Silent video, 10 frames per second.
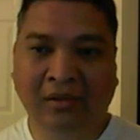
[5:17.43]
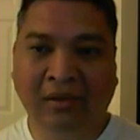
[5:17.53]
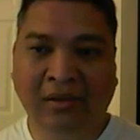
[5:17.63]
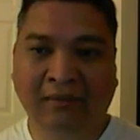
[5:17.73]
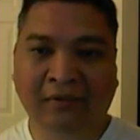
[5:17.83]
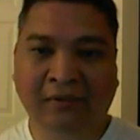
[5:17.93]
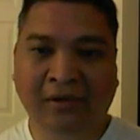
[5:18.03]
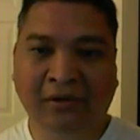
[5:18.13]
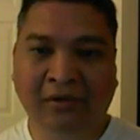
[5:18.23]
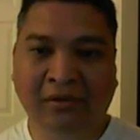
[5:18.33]

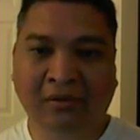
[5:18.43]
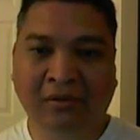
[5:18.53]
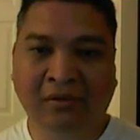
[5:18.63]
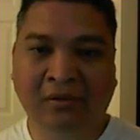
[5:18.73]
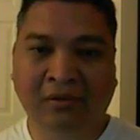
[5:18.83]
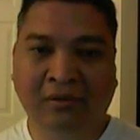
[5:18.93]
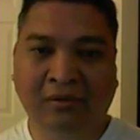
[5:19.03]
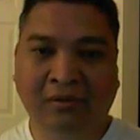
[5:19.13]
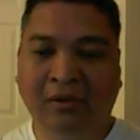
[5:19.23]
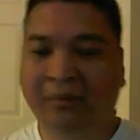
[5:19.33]
average,
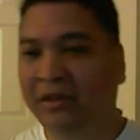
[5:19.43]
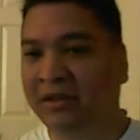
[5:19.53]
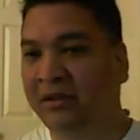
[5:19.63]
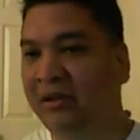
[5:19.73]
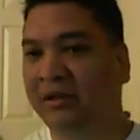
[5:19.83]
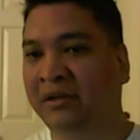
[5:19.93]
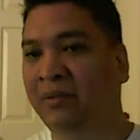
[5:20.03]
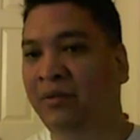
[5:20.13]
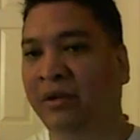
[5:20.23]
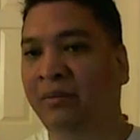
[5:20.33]
but still not
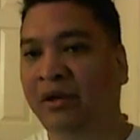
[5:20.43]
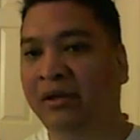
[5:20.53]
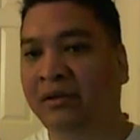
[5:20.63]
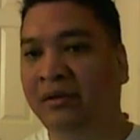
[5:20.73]
what I want.